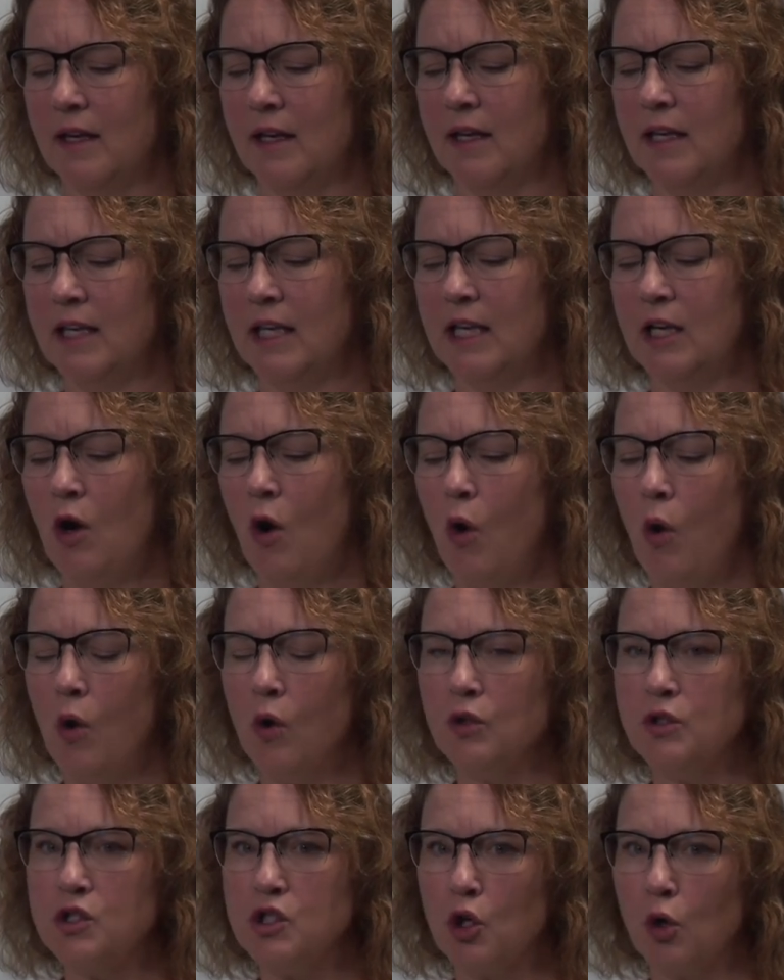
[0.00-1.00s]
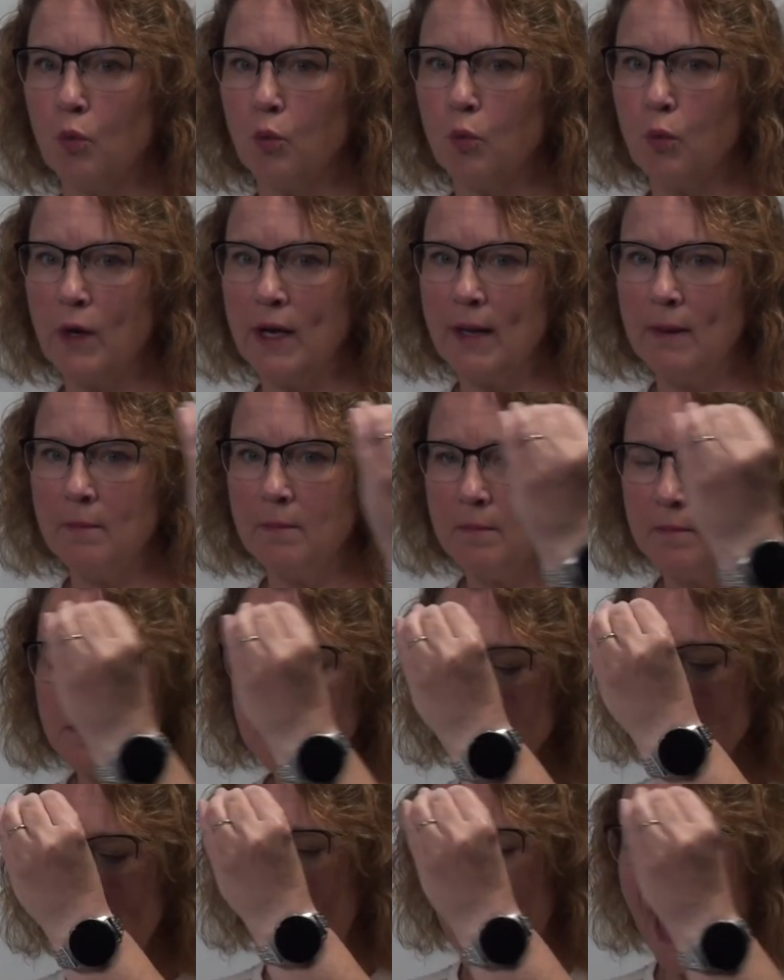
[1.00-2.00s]
He holds a
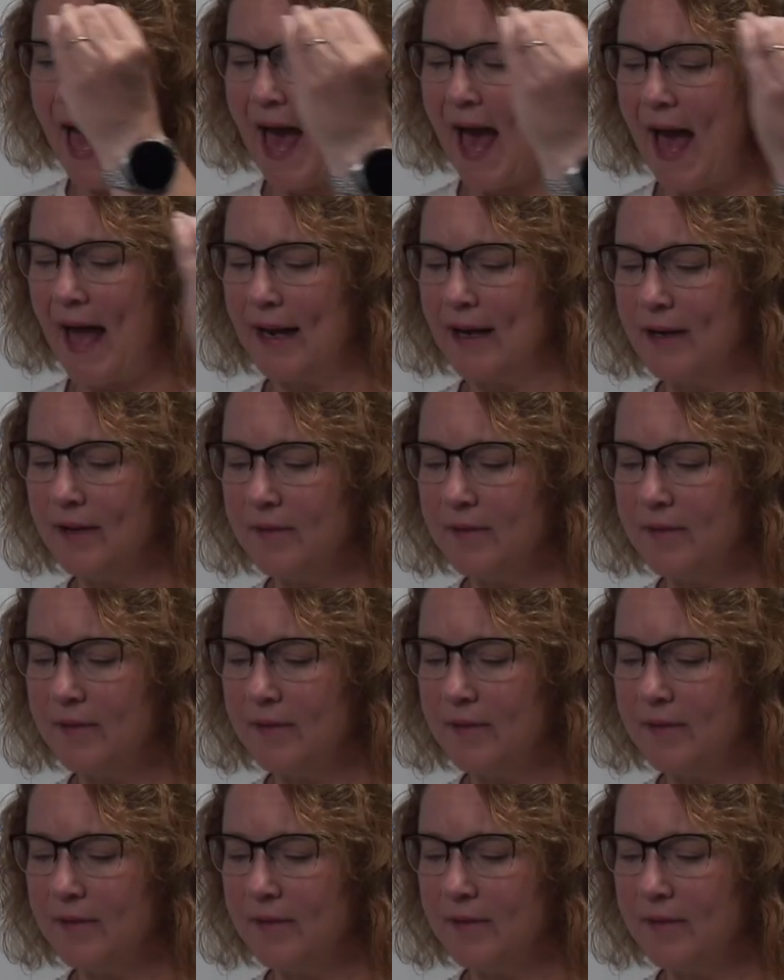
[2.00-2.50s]
rimmed hat.